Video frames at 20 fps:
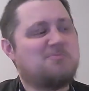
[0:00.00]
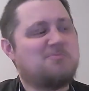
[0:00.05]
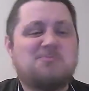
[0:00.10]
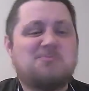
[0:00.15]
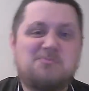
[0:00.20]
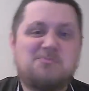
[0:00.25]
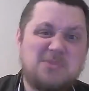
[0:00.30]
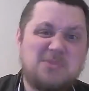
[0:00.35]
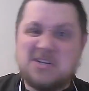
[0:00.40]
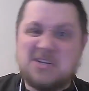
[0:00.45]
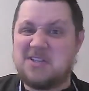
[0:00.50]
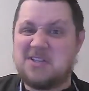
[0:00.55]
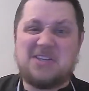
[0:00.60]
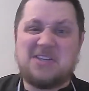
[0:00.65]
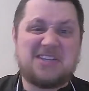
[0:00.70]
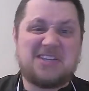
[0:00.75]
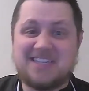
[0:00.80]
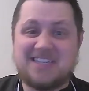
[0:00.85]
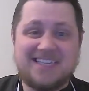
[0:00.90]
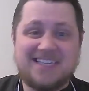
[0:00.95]
But
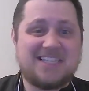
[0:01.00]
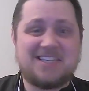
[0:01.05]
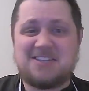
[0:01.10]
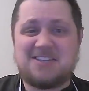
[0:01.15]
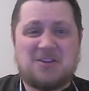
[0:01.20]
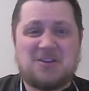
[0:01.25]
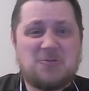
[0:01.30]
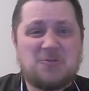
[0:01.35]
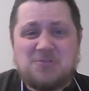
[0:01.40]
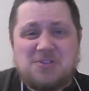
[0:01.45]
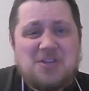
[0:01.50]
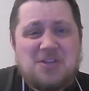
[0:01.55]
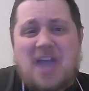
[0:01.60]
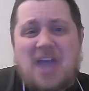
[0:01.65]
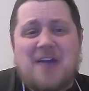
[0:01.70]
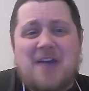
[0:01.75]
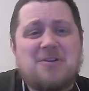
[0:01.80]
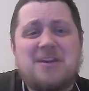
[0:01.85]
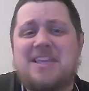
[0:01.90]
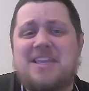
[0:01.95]

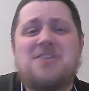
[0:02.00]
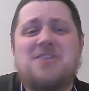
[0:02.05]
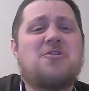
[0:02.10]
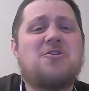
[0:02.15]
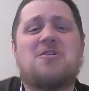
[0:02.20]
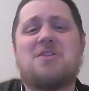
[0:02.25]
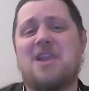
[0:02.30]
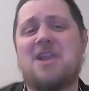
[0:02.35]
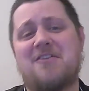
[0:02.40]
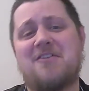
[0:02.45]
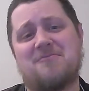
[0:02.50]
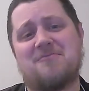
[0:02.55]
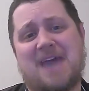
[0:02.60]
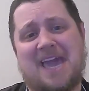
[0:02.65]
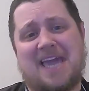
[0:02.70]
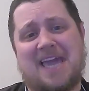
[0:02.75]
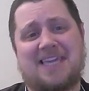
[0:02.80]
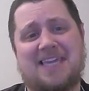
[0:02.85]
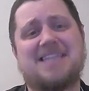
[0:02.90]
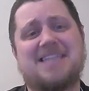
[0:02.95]
how can you not love
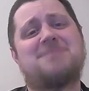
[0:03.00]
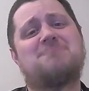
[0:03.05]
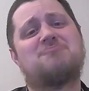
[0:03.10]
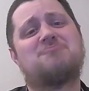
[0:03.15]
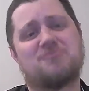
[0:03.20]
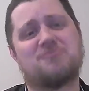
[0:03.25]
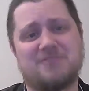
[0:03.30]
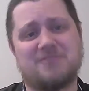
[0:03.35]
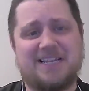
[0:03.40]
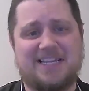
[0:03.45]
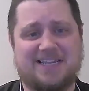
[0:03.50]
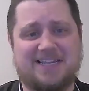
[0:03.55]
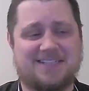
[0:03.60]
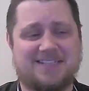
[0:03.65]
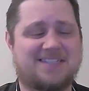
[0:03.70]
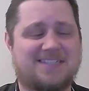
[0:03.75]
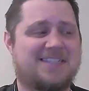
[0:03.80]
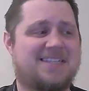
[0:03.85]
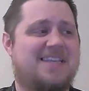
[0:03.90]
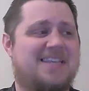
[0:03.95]
Matt? He's
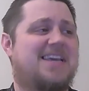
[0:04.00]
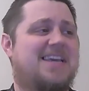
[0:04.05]
brilliant.